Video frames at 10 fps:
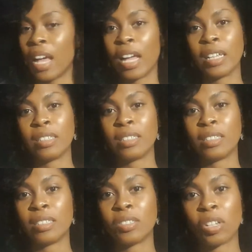
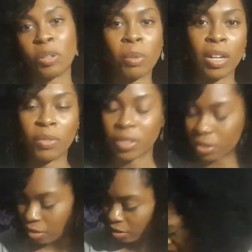and so were the
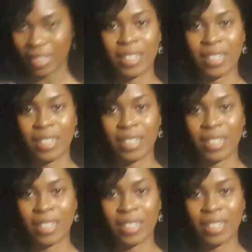socks.